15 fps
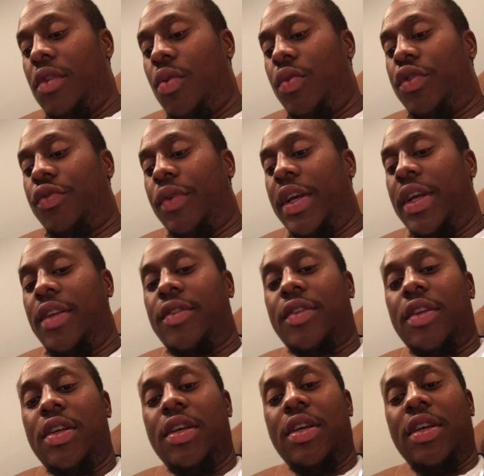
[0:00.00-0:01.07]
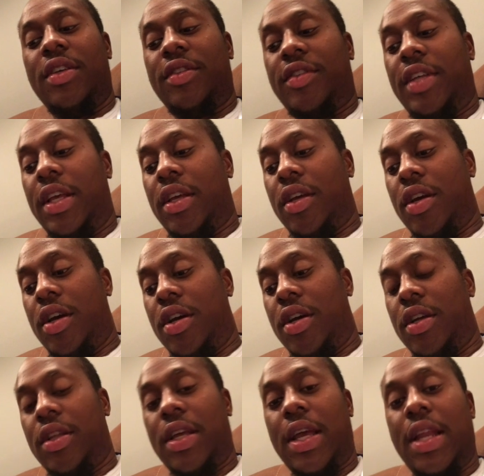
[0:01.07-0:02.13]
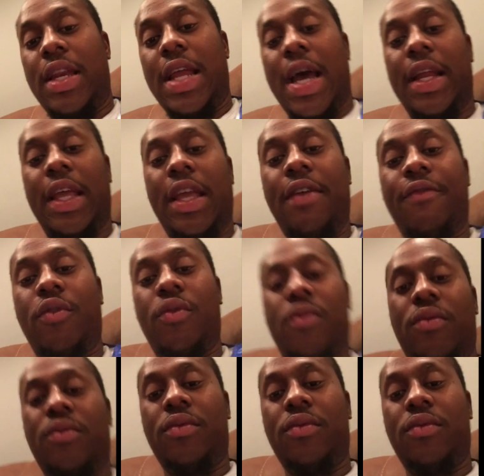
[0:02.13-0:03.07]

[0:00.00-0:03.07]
which reads, Seek good and not evil.